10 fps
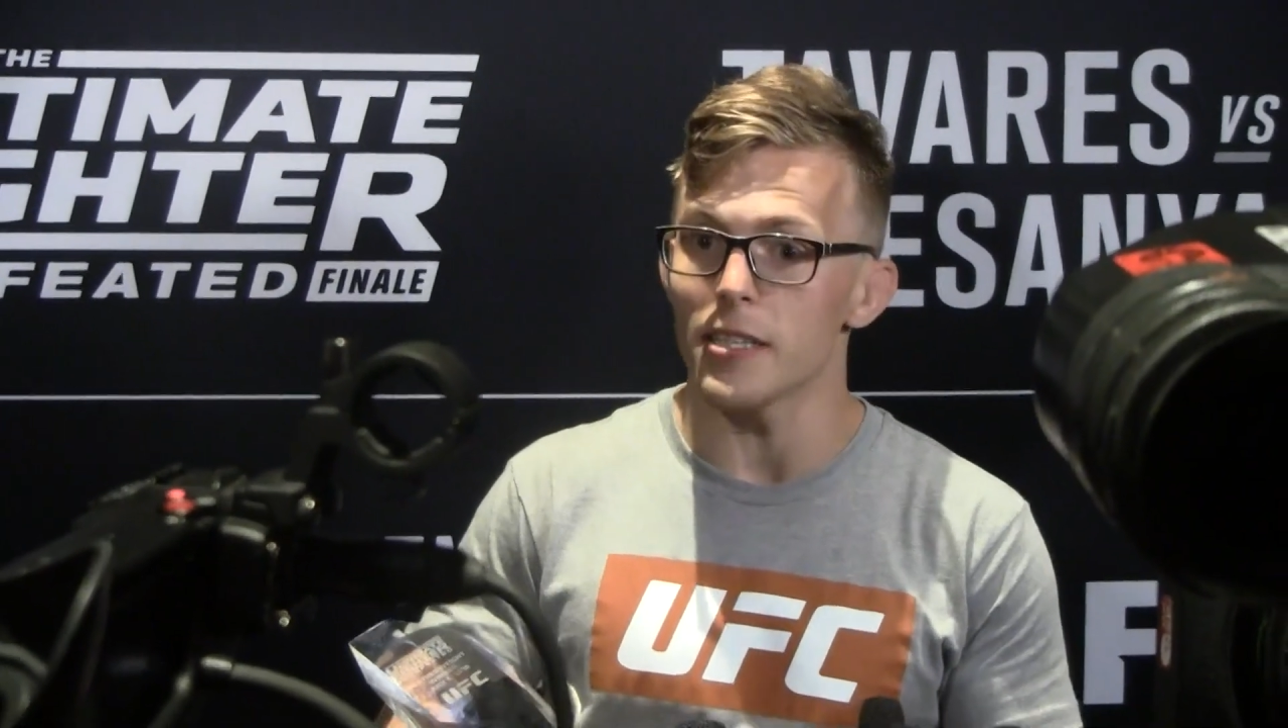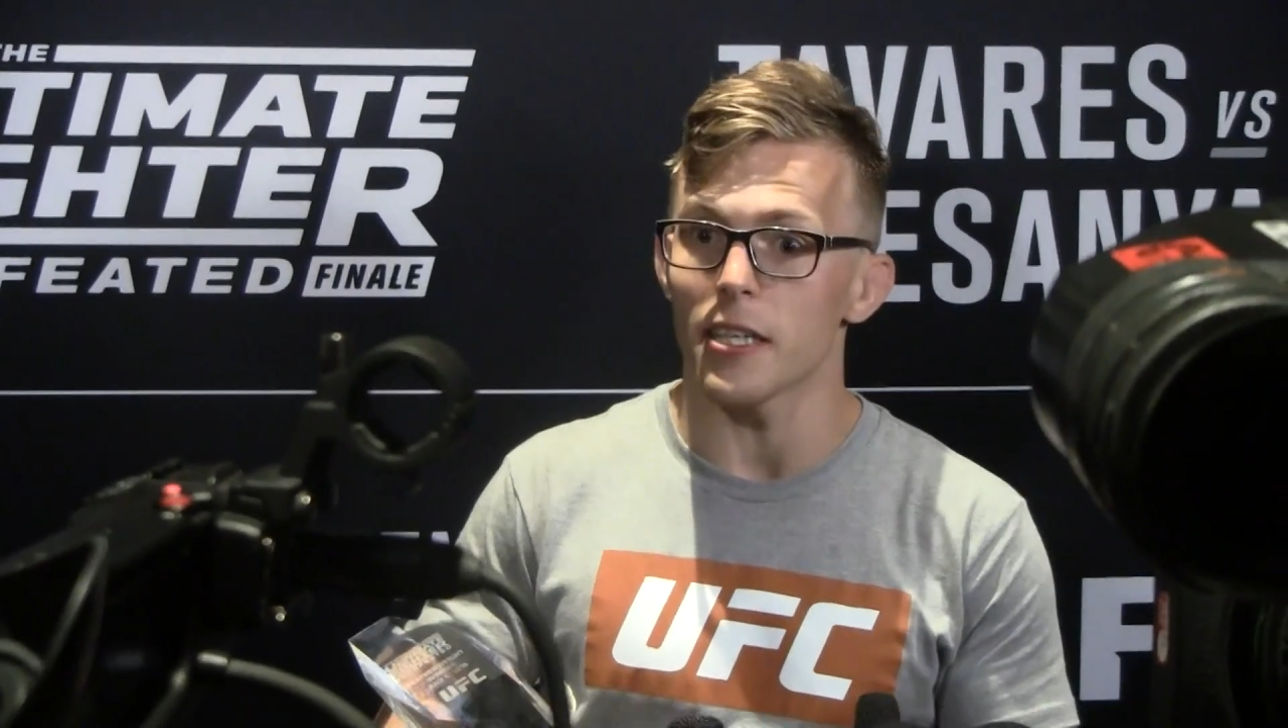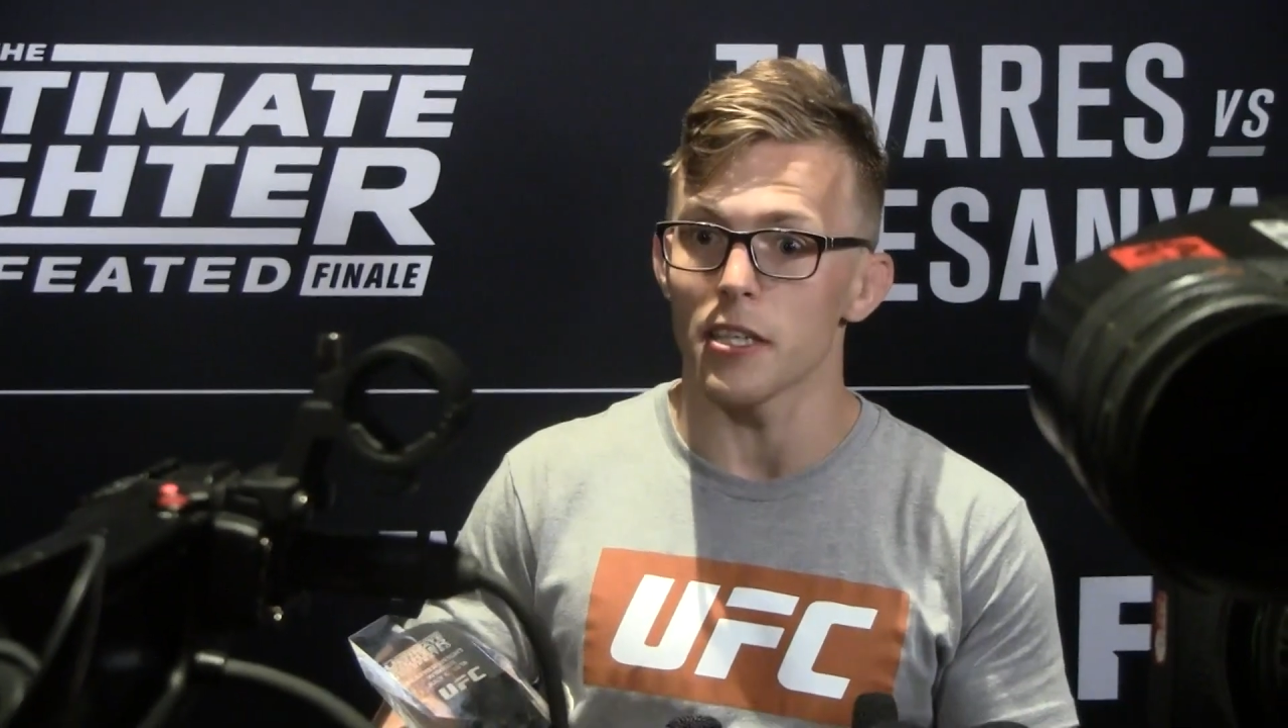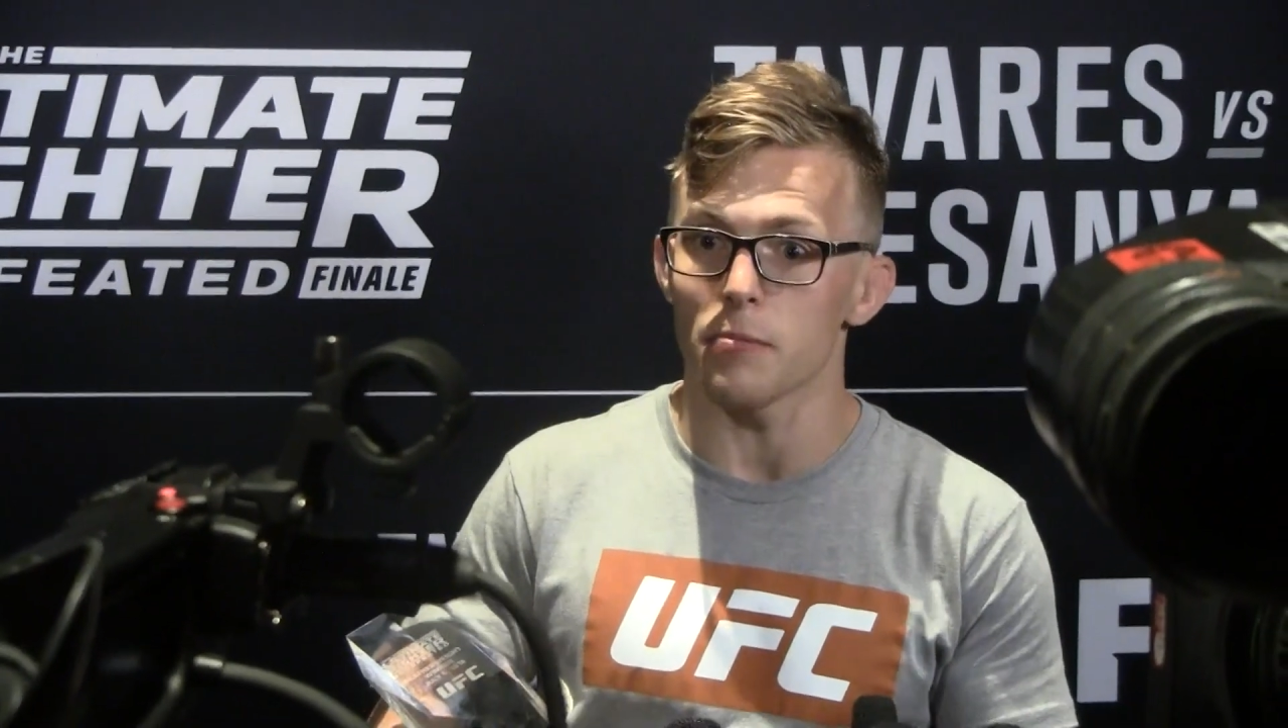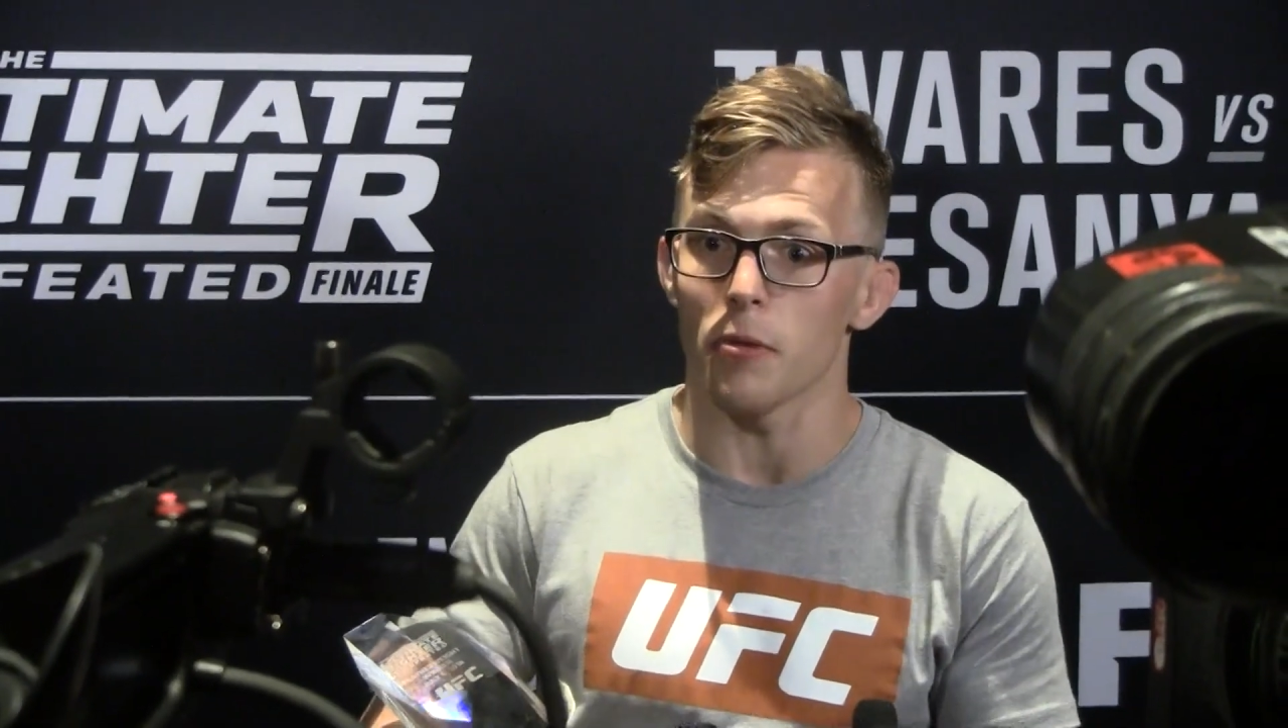
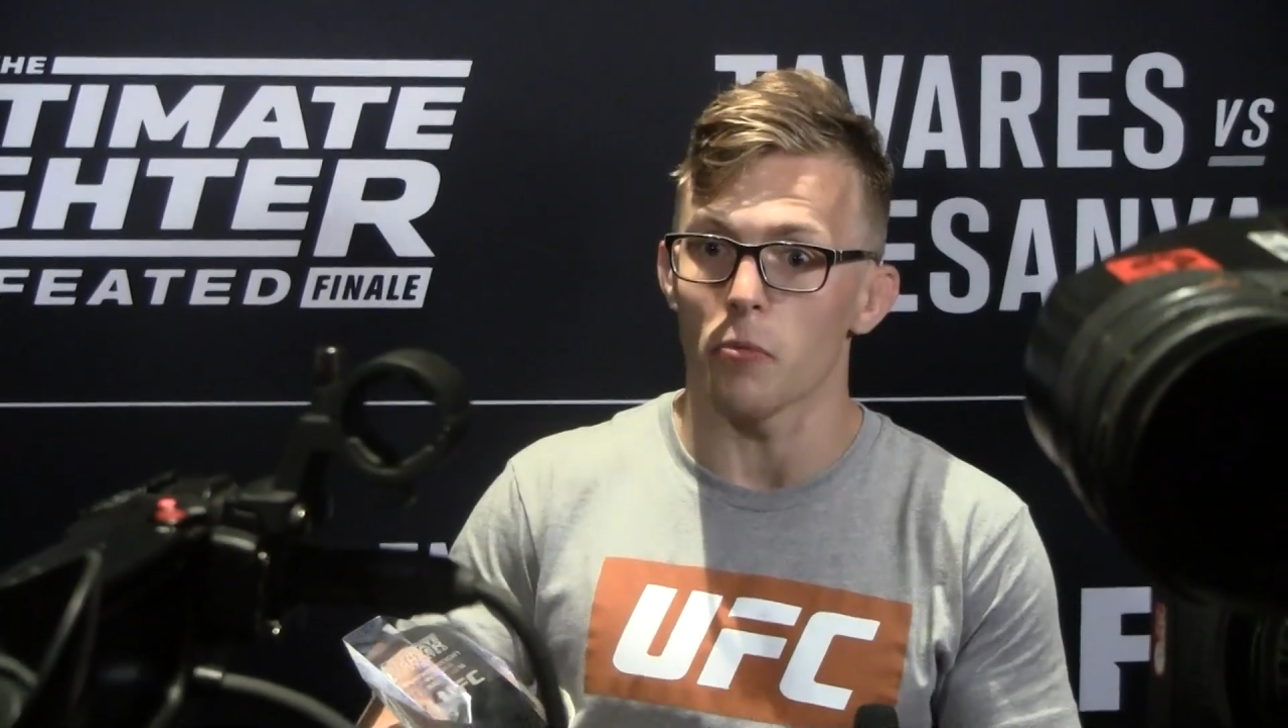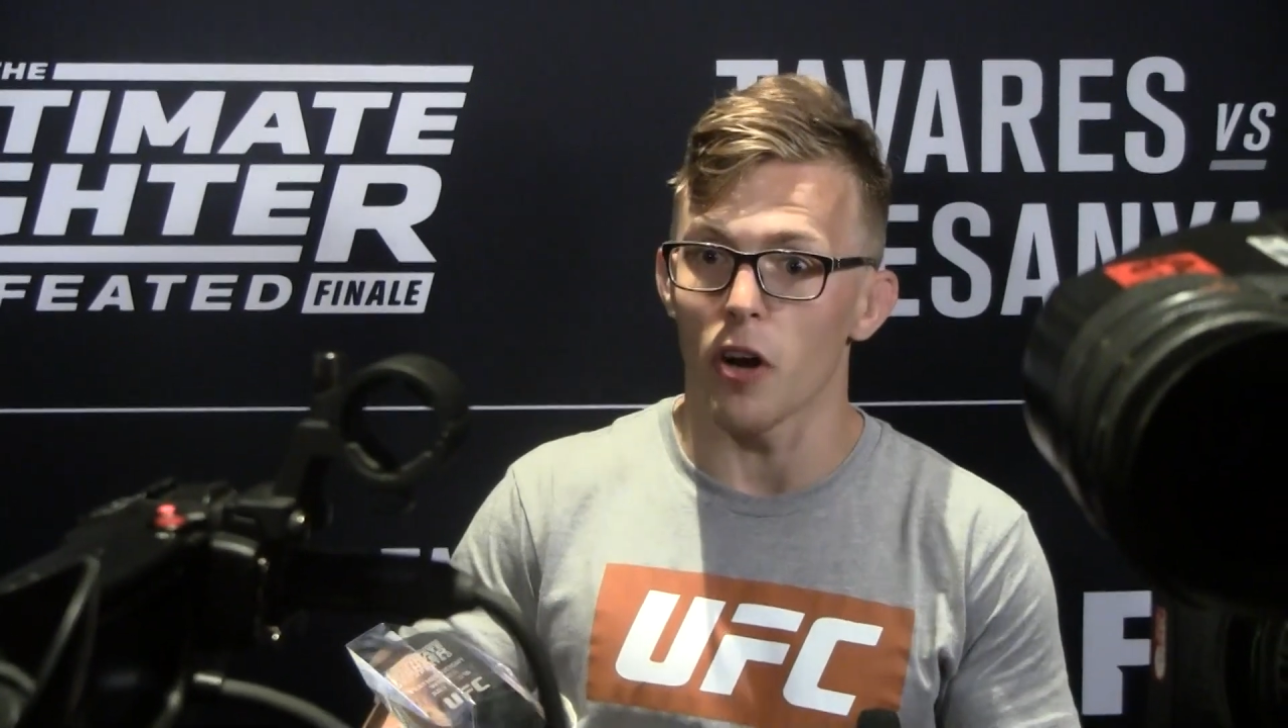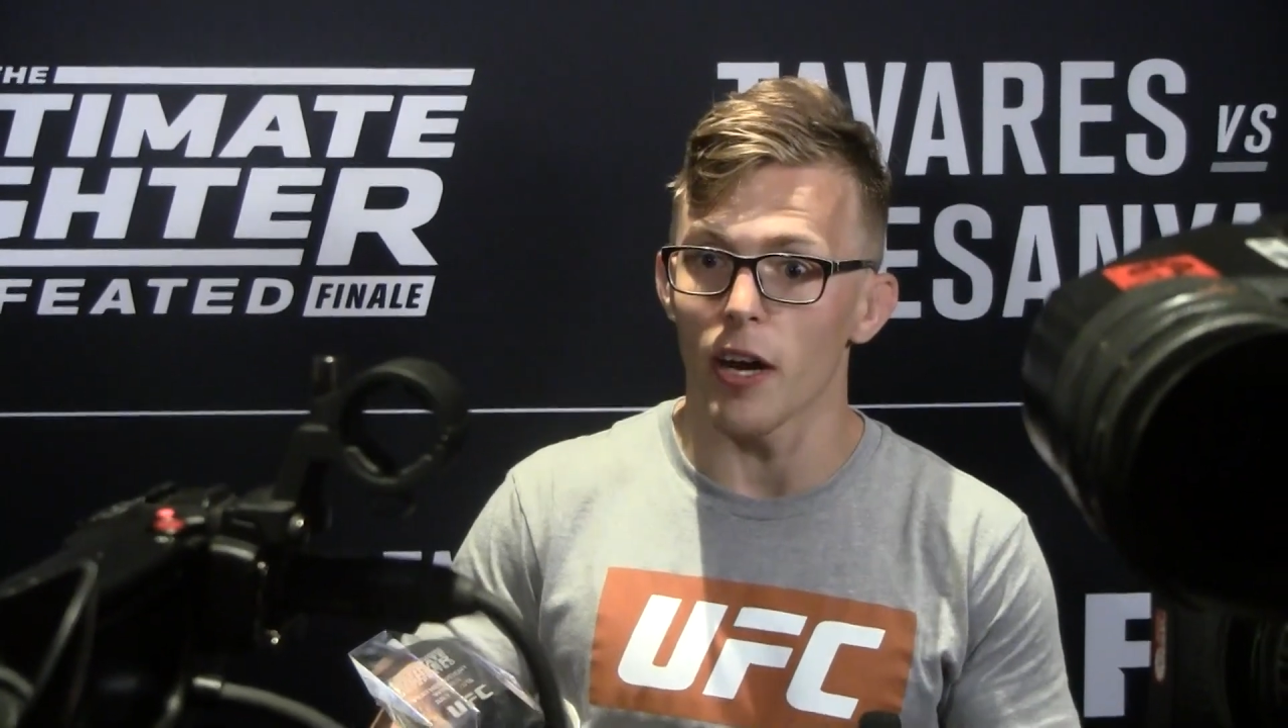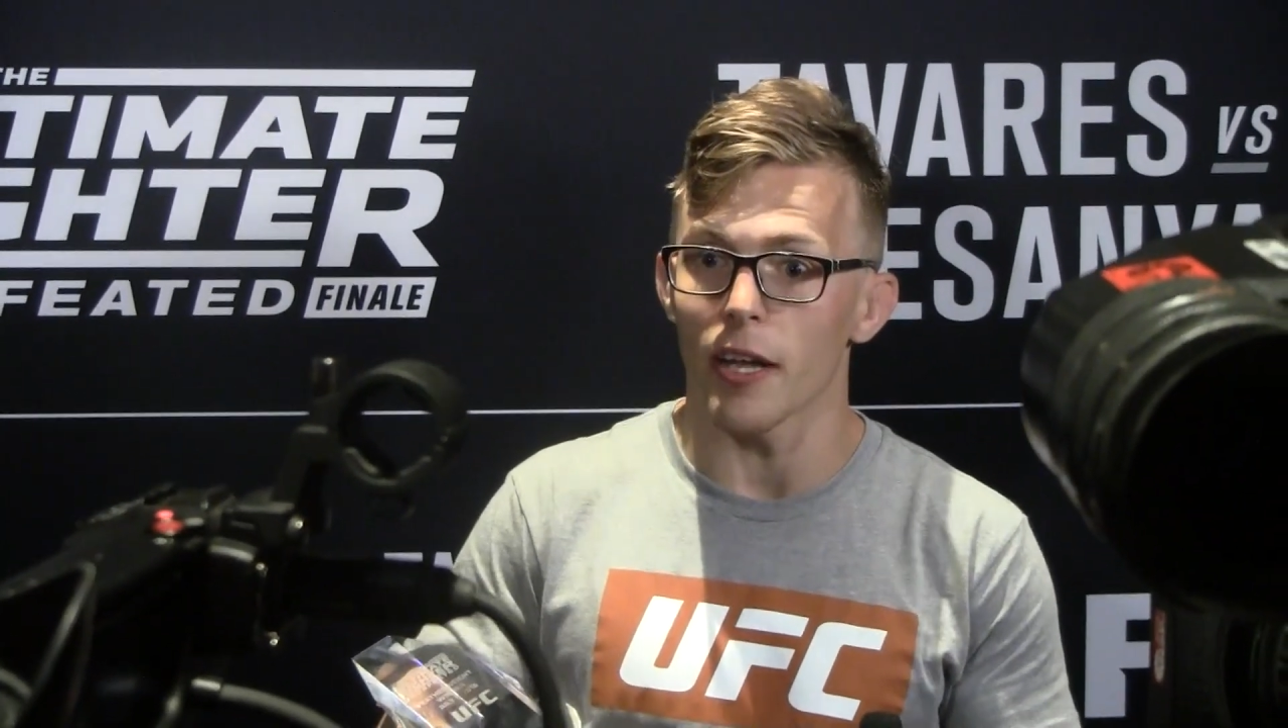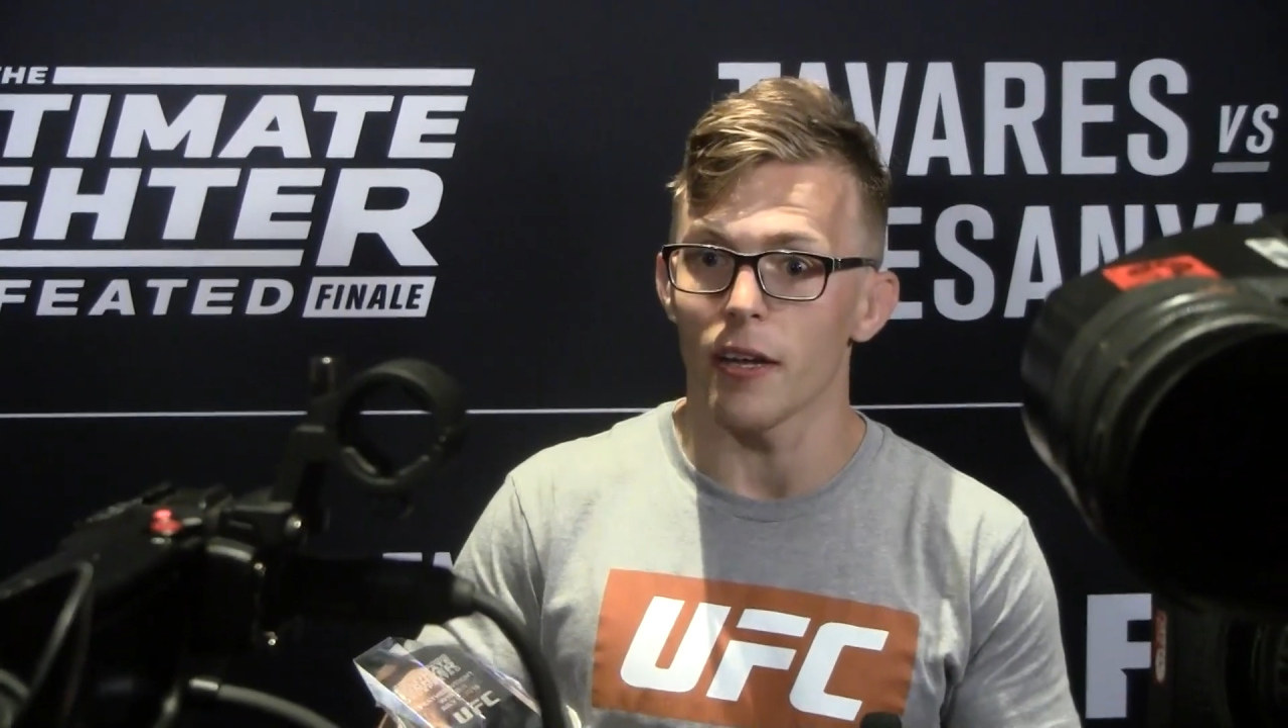that he's been
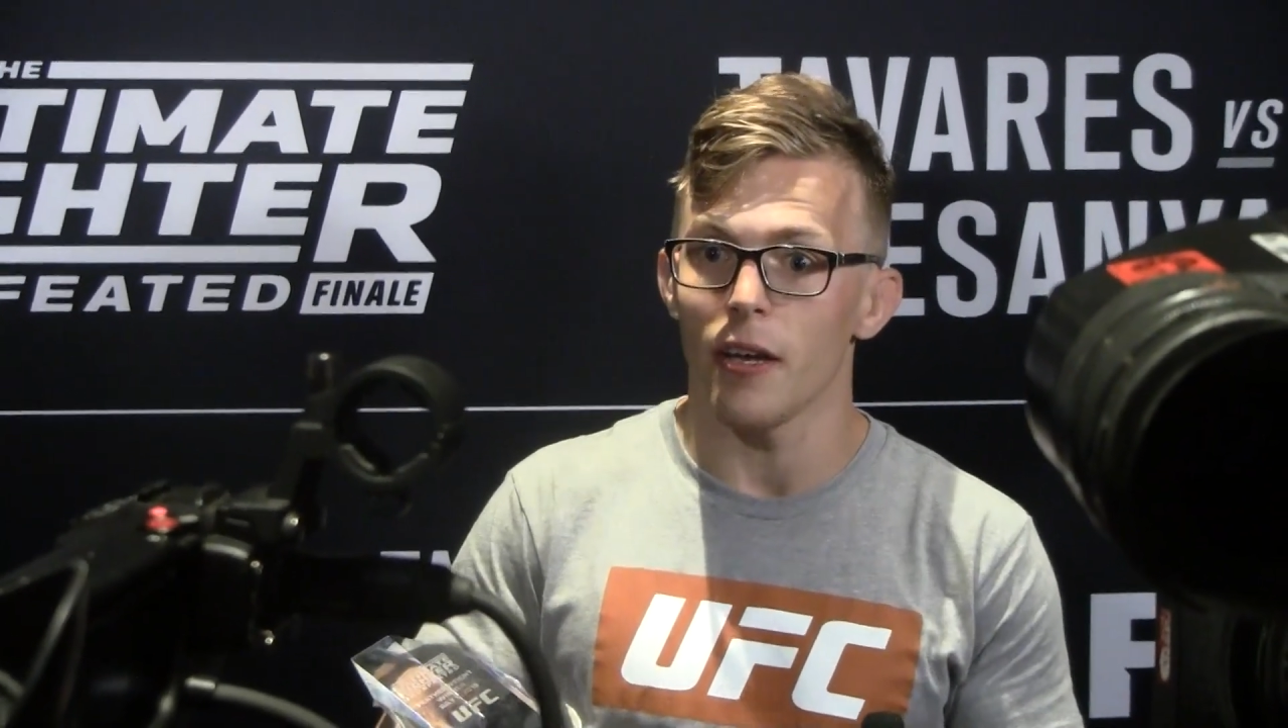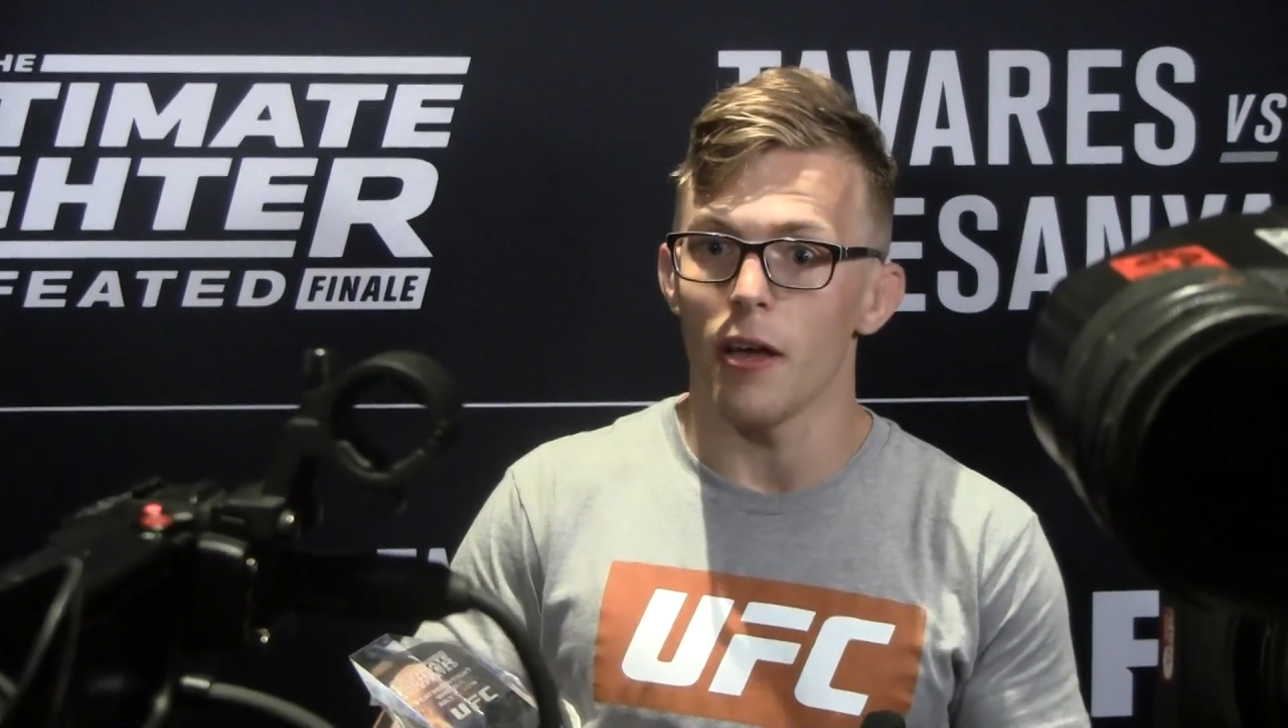wanting